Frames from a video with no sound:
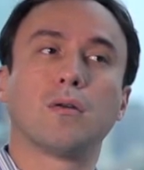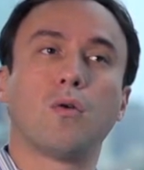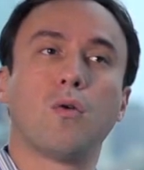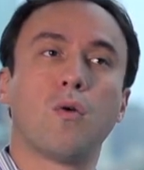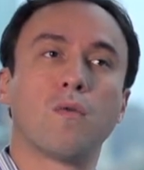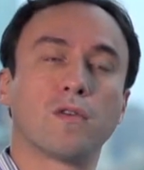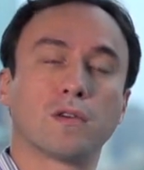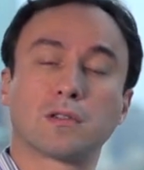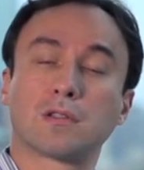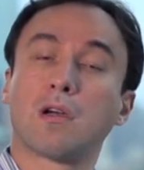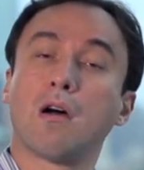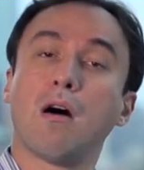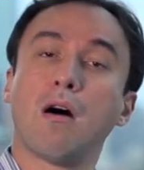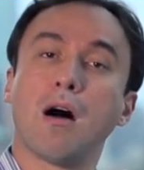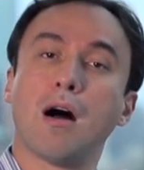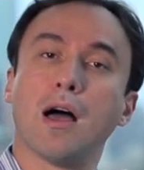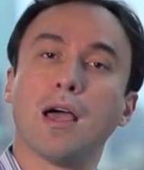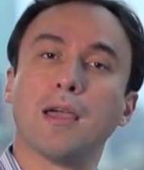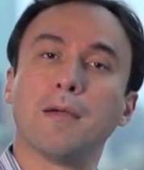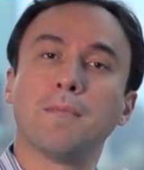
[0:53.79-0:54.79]
over
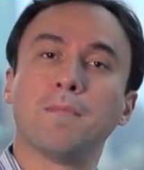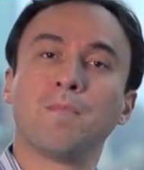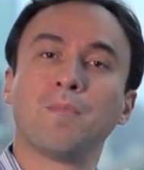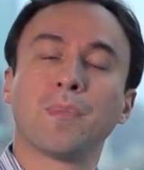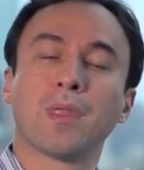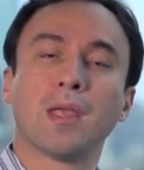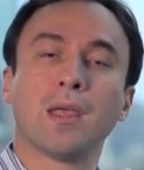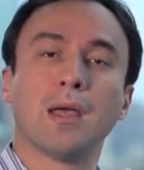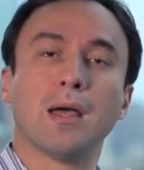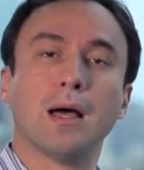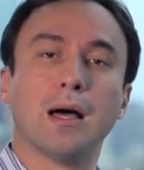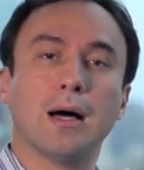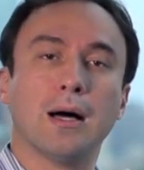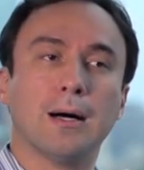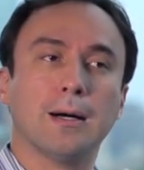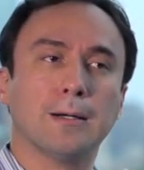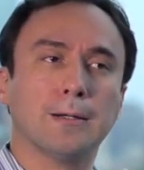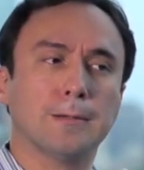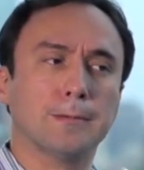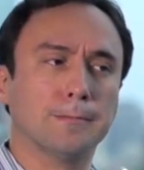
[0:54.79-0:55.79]
time
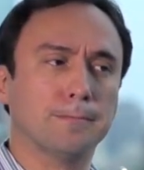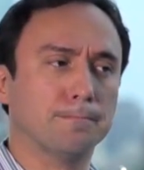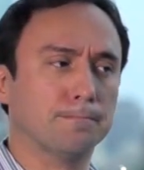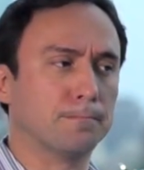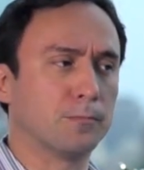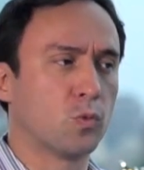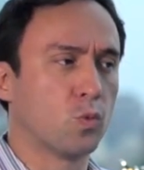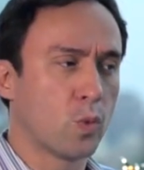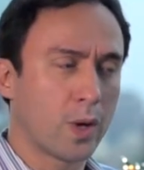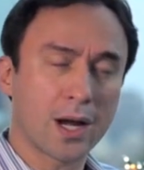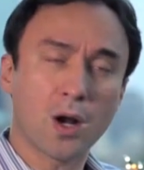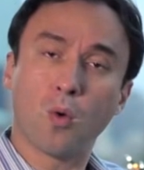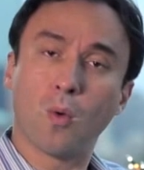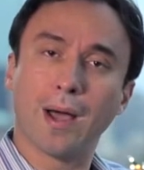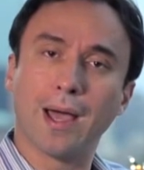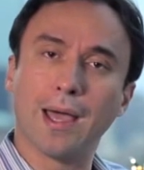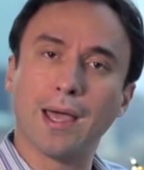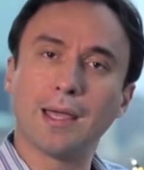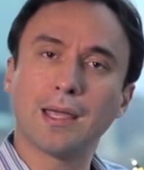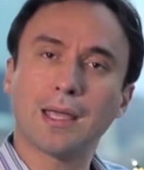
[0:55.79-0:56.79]
went
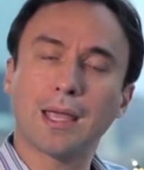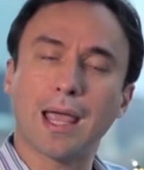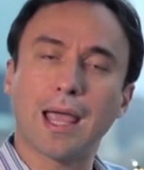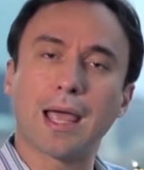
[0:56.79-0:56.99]
away,